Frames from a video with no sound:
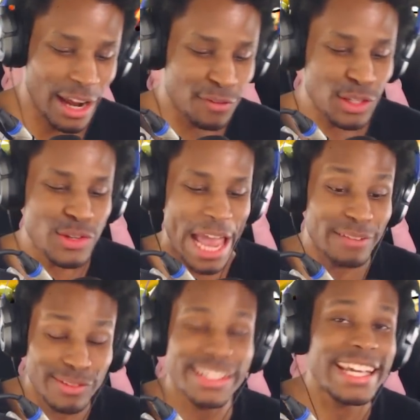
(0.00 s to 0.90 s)
After you,
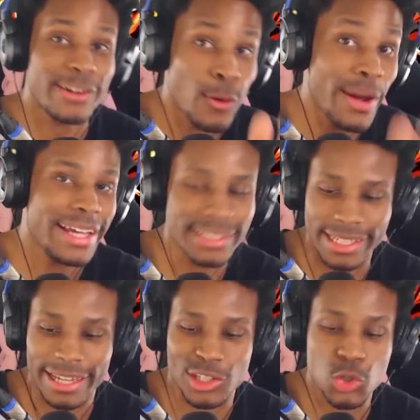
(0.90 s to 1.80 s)
after you get quick
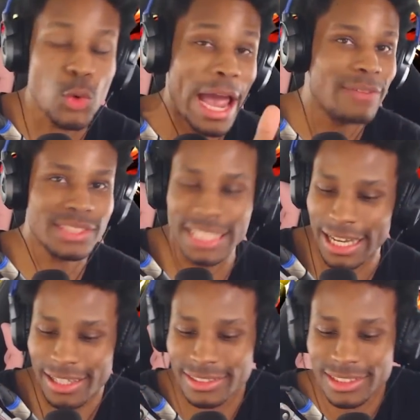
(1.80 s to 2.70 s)
attack, you have to
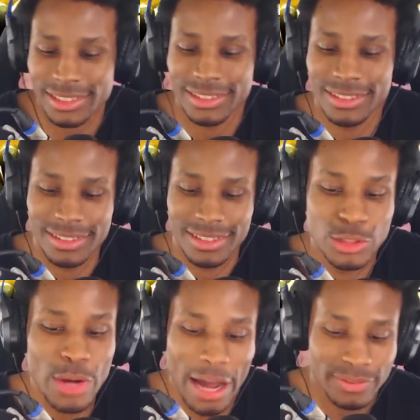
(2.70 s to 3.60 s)
dodge.
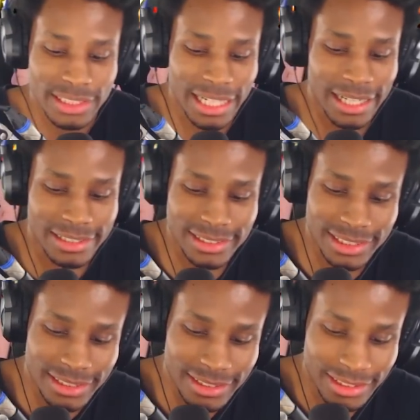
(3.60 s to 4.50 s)
You have to
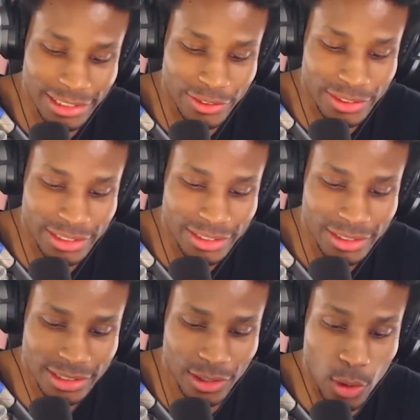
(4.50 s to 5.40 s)
dodge, literally.
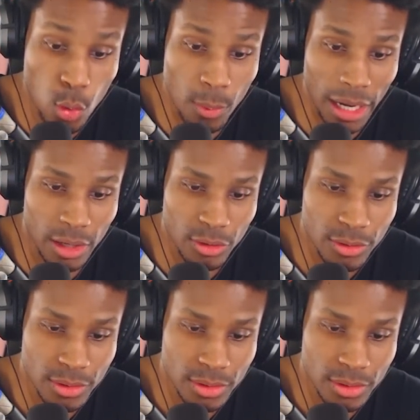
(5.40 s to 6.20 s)
So, oh wow.